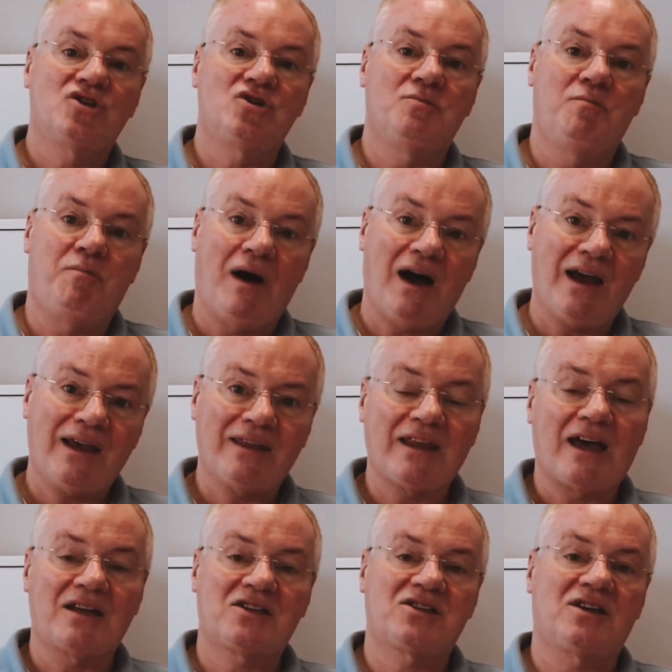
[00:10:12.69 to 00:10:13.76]
to buy
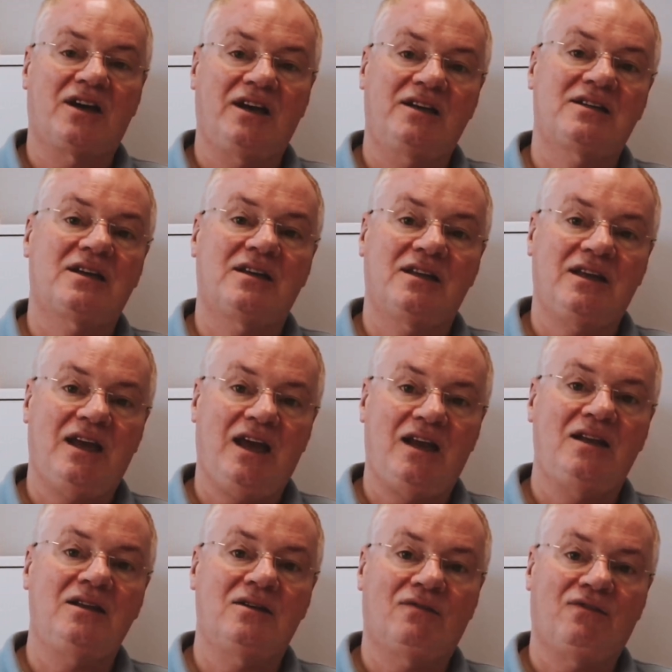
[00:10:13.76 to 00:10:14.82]
that site at the
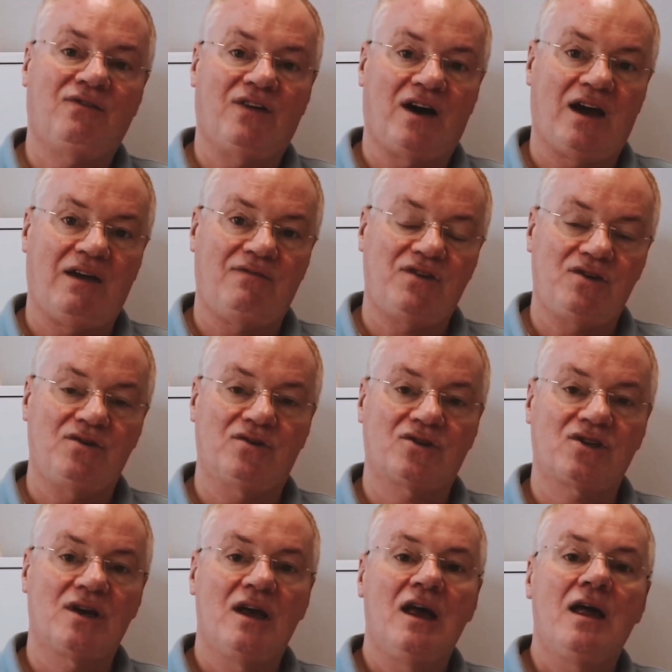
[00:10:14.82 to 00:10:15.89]
end of 5
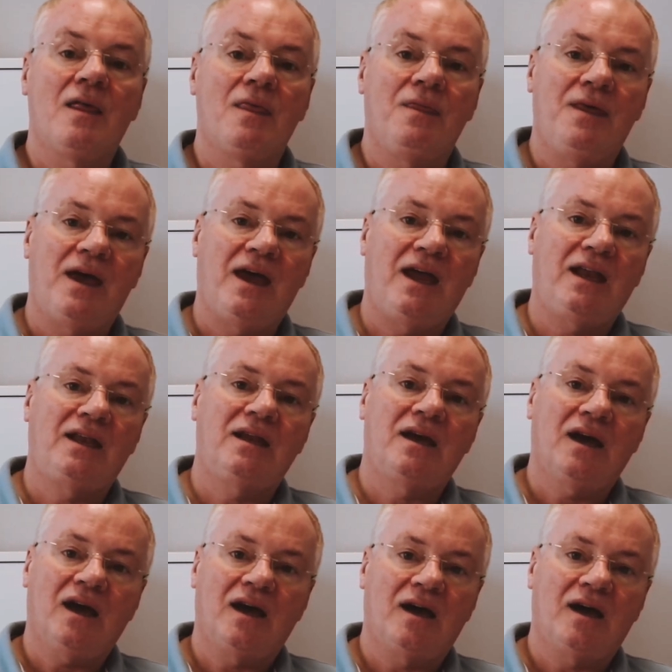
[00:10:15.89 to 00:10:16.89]
years, then